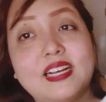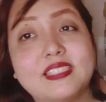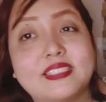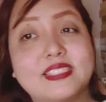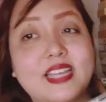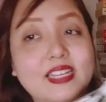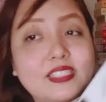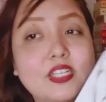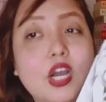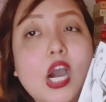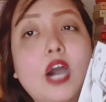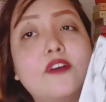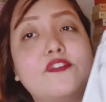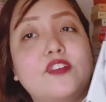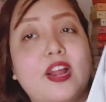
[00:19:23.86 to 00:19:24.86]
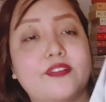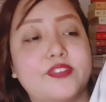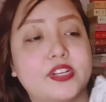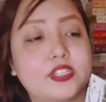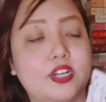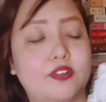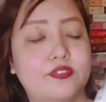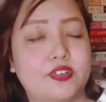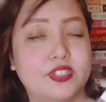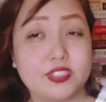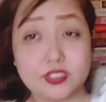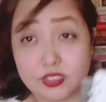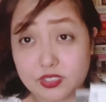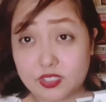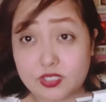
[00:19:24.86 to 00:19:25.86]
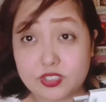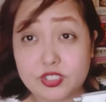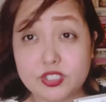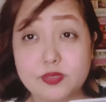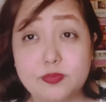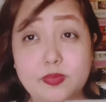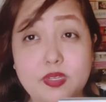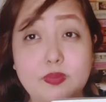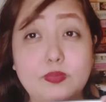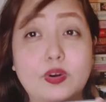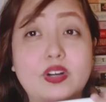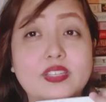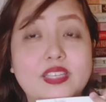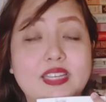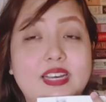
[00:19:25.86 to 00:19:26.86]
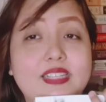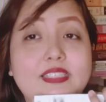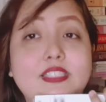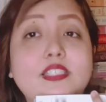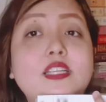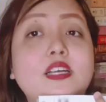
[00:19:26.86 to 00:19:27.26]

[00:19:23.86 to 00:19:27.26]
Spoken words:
set of graphic novels should be one that